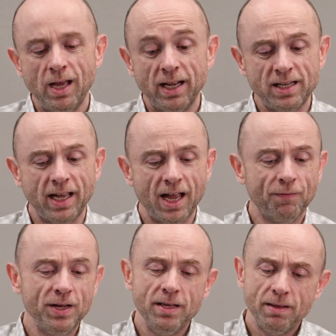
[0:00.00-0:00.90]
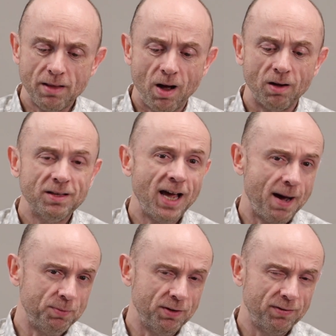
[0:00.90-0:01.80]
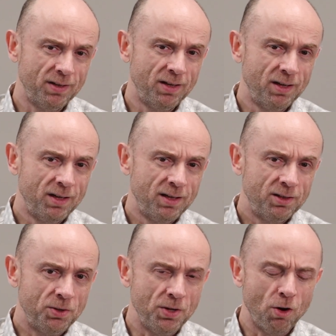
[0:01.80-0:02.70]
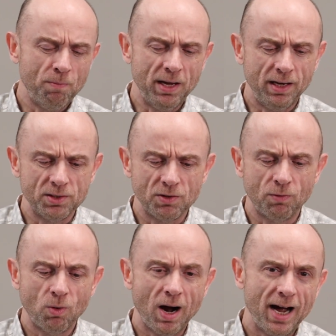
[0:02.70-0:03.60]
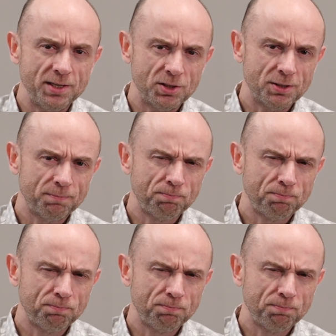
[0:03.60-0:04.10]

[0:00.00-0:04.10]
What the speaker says: and take every thought captive to the obedience of Christ.